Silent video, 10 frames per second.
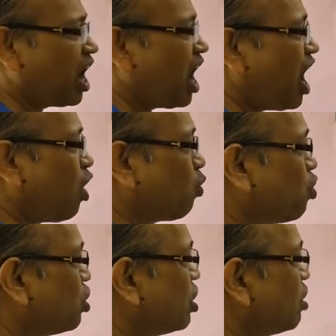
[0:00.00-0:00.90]

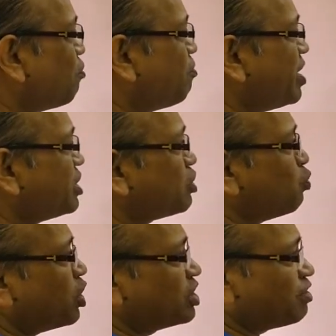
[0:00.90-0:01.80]
How? First, what
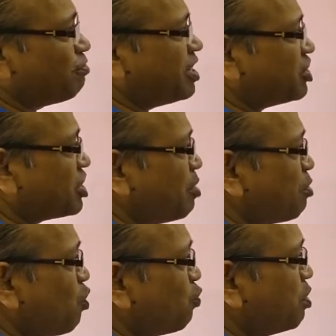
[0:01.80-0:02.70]
is the first
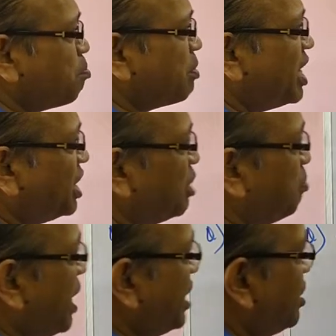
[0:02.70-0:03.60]
step? We
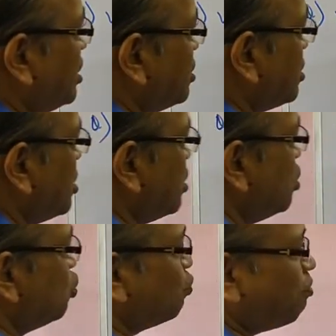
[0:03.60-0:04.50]
multiply these
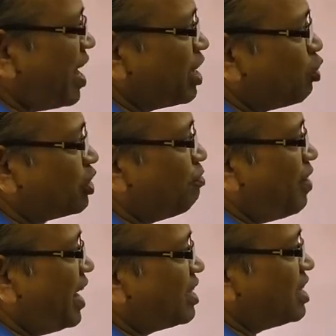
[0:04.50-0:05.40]
to find out the
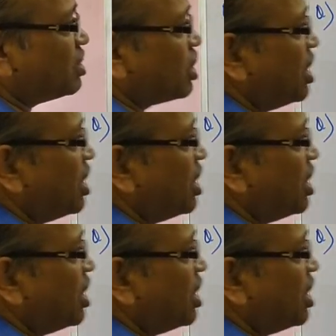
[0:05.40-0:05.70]
factors.